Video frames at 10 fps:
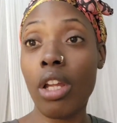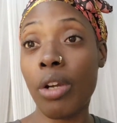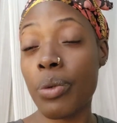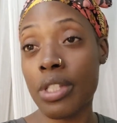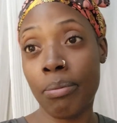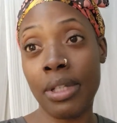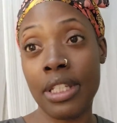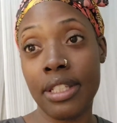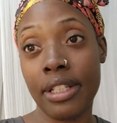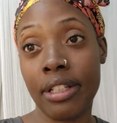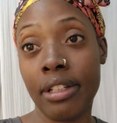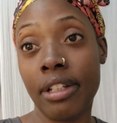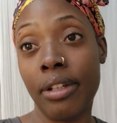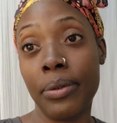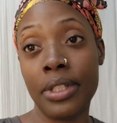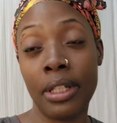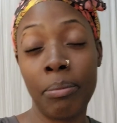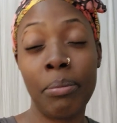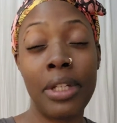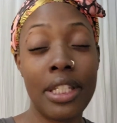It was amazing. It was an
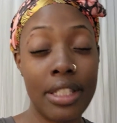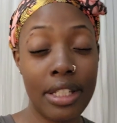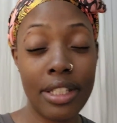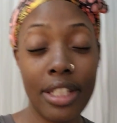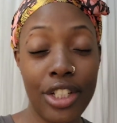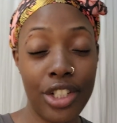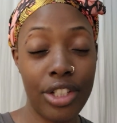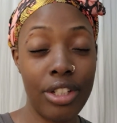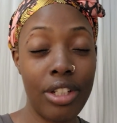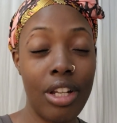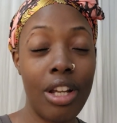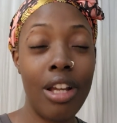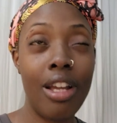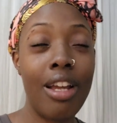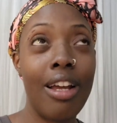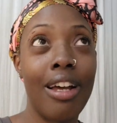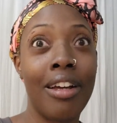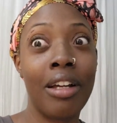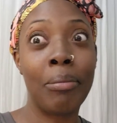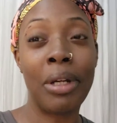amazing session.
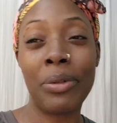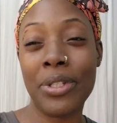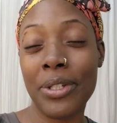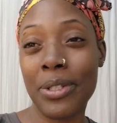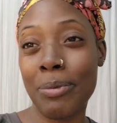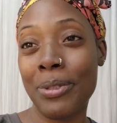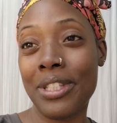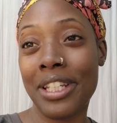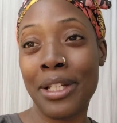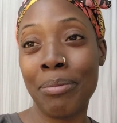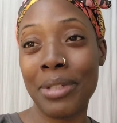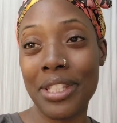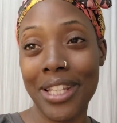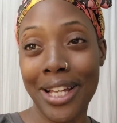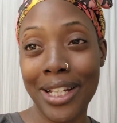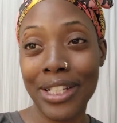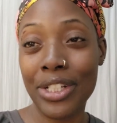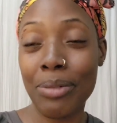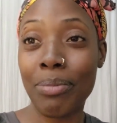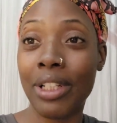Um, I was also supposed to get a
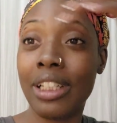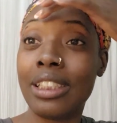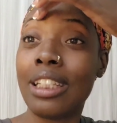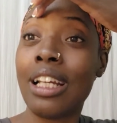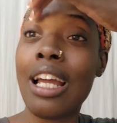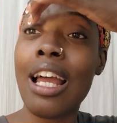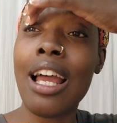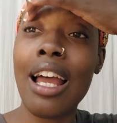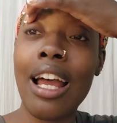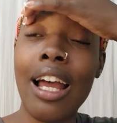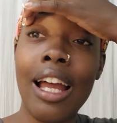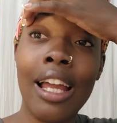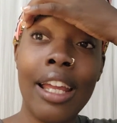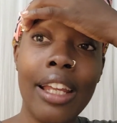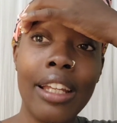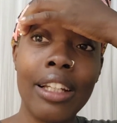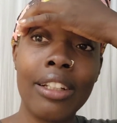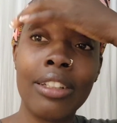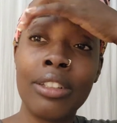massage, but I,